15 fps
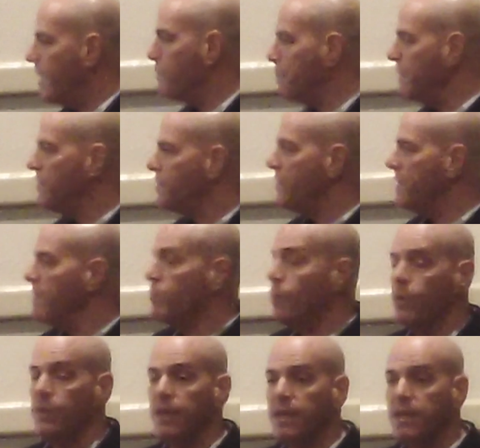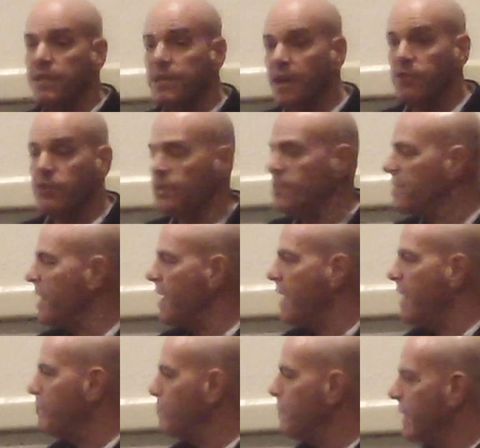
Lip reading: it's been seen more than a dozen times,